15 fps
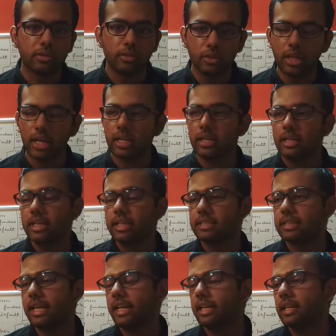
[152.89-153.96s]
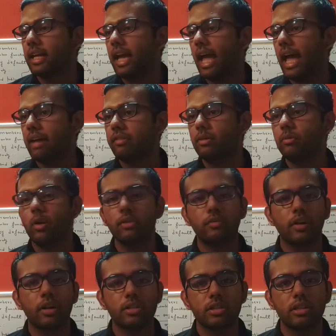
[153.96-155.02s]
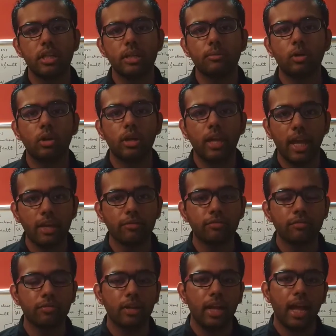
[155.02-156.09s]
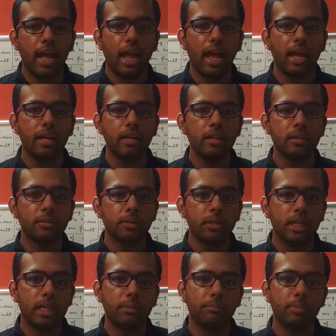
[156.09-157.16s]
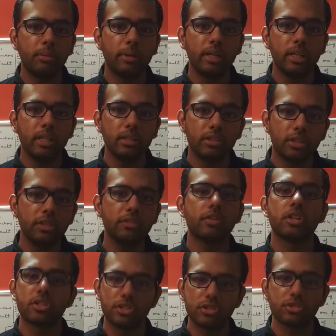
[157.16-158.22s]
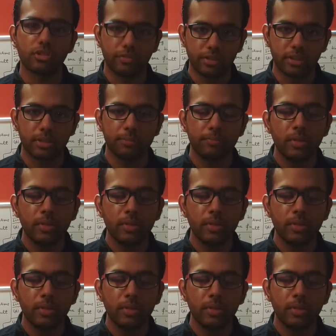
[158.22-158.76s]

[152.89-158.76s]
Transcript: Okay, it's like having one function name called f and implementing 3 versions of it.